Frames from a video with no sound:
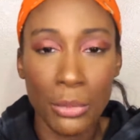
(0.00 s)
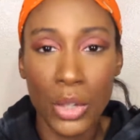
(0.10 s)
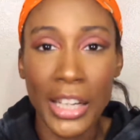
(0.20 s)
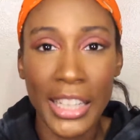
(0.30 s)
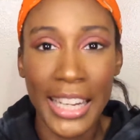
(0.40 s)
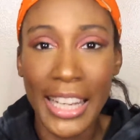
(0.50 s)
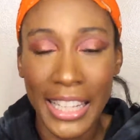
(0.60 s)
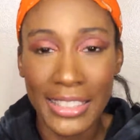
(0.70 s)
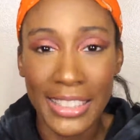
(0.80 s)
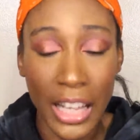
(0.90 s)
I'm trying to get
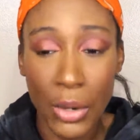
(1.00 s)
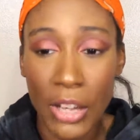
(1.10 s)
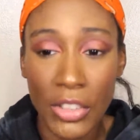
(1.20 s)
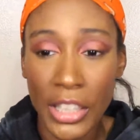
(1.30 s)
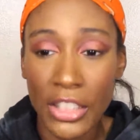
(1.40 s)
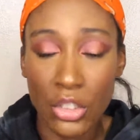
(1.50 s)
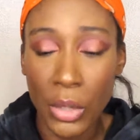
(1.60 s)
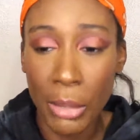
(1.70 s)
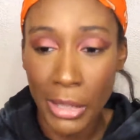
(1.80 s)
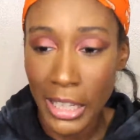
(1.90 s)
ahead since I don't have any
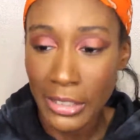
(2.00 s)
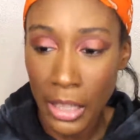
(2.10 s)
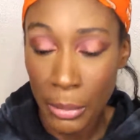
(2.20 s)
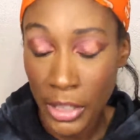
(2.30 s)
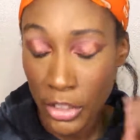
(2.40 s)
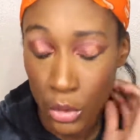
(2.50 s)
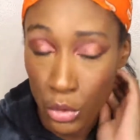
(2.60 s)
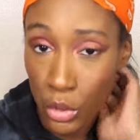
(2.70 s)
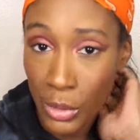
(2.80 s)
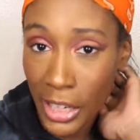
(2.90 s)
Instagram
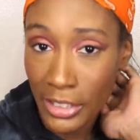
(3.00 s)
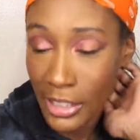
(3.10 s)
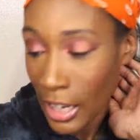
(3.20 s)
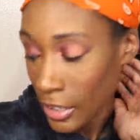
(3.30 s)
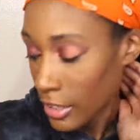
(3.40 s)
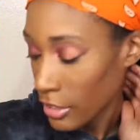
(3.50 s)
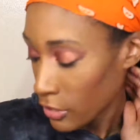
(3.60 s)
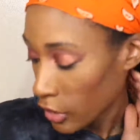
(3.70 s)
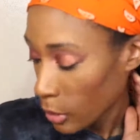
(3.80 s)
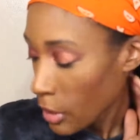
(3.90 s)
YouTube content I needed to
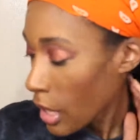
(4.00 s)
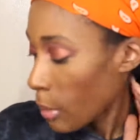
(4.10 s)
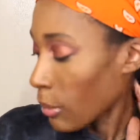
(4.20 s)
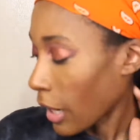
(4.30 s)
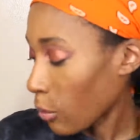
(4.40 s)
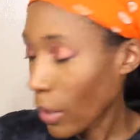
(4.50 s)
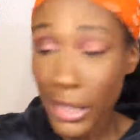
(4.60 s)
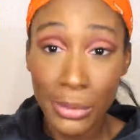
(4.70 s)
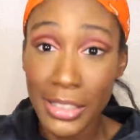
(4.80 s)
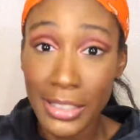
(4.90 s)
film, but I
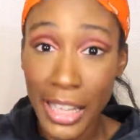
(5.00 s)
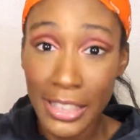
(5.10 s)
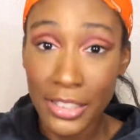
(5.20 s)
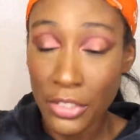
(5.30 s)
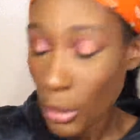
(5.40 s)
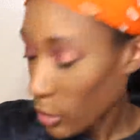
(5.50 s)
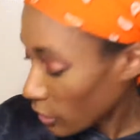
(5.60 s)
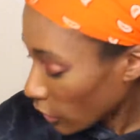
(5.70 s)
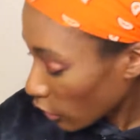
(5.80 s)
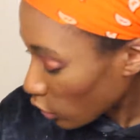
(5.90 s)
randomly decided to film this
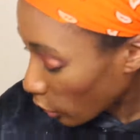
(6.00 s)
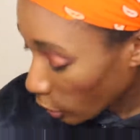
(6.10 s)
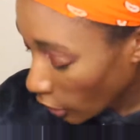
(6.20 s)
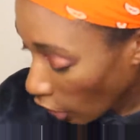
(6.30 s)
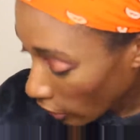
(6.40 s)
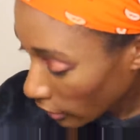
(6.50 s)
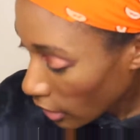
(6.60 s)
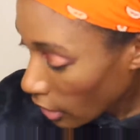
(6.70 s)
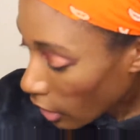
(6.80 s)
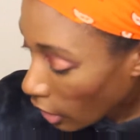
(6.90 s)
video, so here we are.
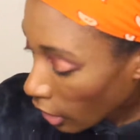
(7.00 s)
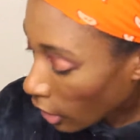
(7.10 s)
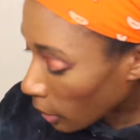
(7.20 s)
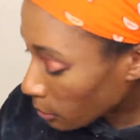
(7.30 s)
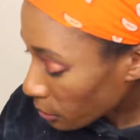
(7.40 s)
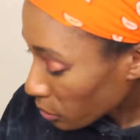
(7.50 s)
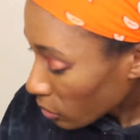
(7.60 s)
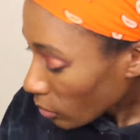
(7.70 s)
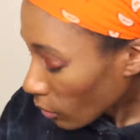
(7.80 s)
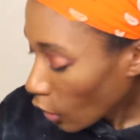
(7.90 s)

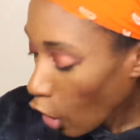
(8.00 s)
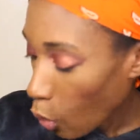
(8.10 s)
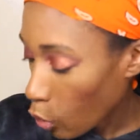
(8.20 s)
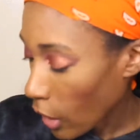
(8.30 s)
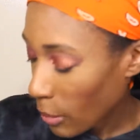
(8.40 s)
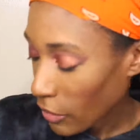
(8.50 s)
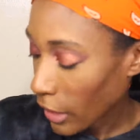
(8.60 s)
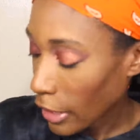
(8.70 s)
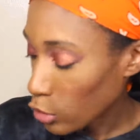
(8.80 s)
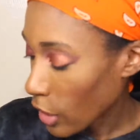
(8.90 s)
Oh crap, I
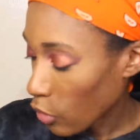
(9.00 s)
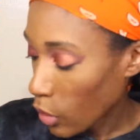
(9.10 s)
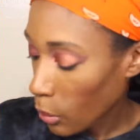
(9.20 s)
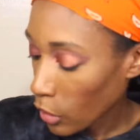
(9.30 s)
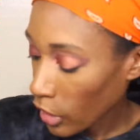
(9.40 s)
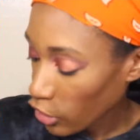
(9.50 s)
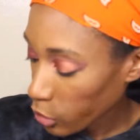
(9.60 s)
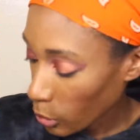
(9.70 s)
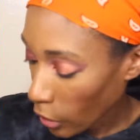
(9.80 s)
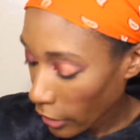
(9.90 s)
forgot I do have one more
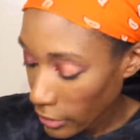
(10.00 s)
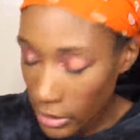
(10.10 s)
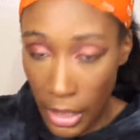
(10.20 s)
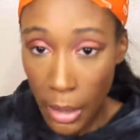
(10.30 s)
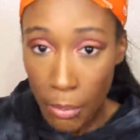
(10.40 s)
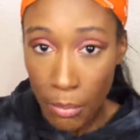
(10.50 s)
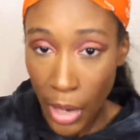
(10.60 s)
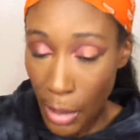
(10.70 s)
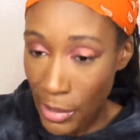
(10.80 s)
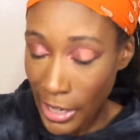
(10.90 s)
luxury brand.
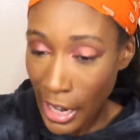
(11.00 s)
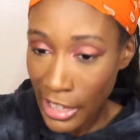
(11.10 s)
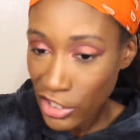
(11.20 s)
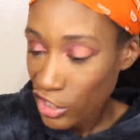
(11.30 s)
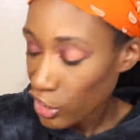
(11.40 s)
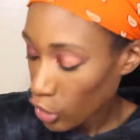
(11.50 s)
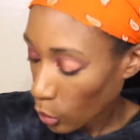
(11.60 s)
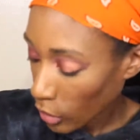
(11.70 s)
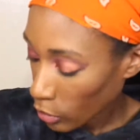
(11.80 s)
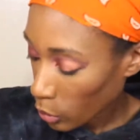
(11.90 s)
My bad, I
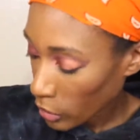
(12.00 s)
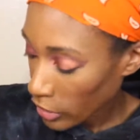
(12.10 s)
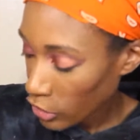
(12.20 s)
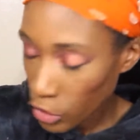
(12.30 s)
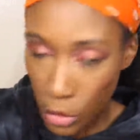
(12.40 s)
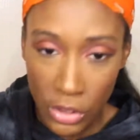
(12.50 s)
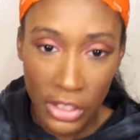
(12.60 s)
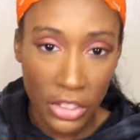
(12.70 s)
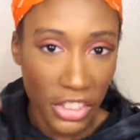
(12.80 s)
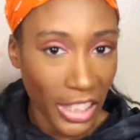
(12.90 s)
don't ever really use
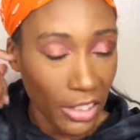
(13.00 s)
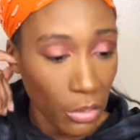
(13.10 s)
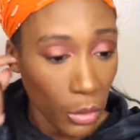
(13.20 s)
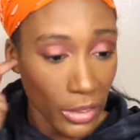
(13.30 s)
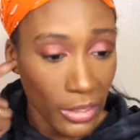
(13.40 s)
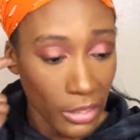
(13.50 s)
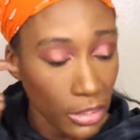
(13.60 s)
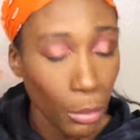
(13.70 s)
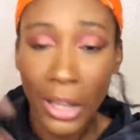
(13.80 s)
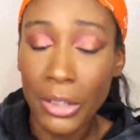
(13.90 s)
this or check for it, which
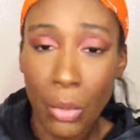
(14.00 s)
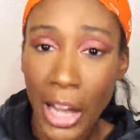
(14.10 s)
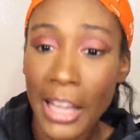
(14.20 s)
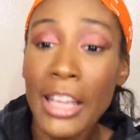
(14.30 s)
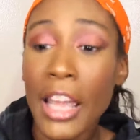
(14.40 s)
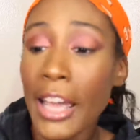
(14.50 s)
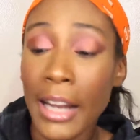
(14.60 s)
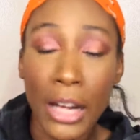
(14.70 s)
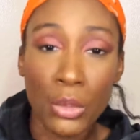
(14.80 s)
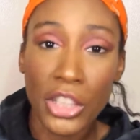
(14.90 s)
is probably why, and
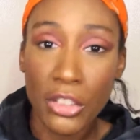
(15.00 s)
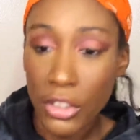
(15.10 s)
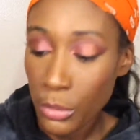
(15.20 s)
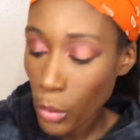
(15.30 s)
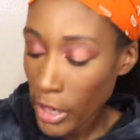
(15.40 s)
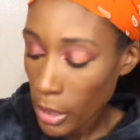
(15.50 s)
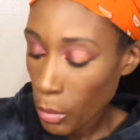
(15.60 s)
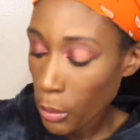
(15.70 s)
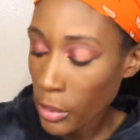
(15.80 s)
I don't check for this brand anymore.